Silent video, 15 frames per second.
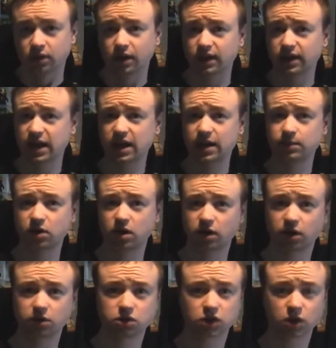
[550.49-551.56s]
Again, I'm not
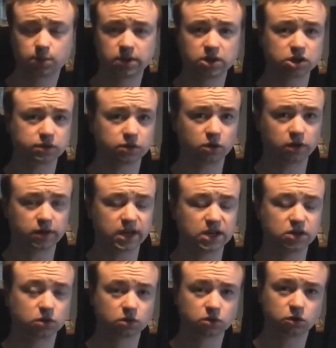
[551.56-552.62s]
going to show pictures of all of
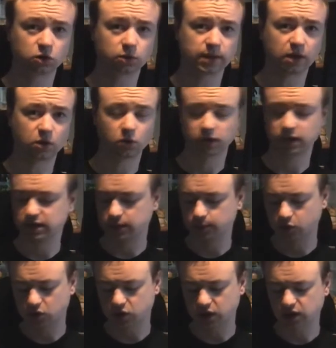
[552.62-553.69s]
these or talk about all of these in
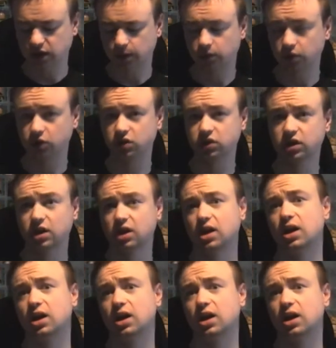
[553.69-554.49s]
much detail because